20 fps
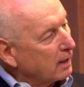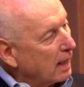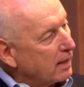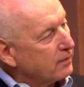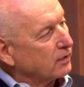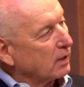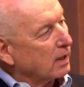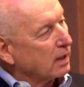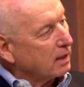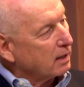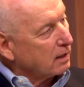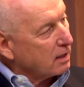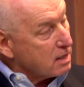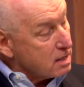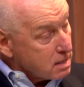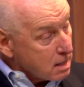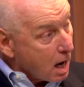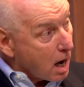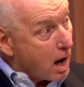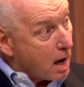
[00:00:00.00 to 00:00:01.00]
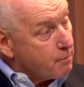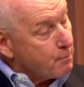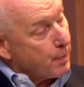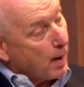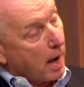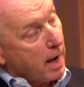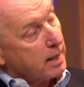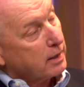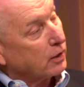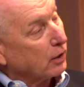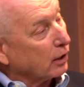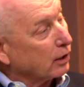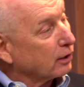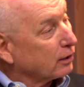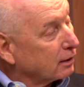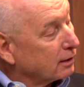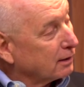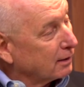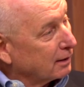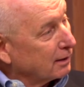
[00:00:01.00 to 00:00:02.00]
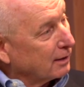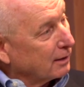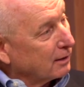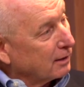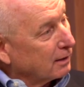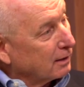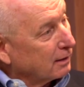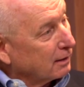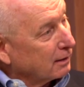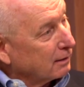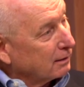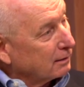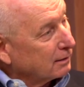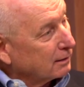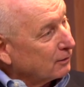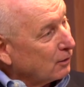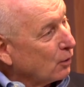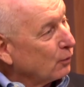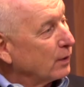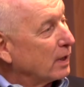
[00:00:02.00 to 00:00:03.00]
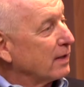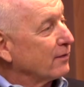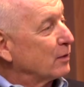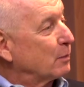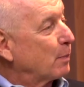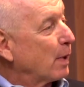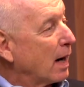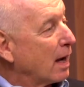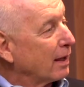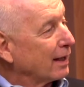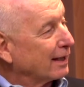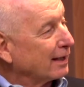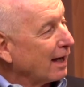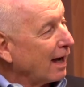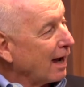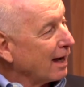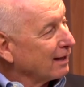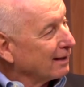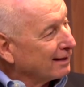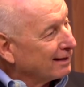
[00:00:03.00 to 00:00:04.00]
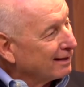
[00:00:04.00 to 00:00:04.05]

as a non-biker, old Navy pilot guy.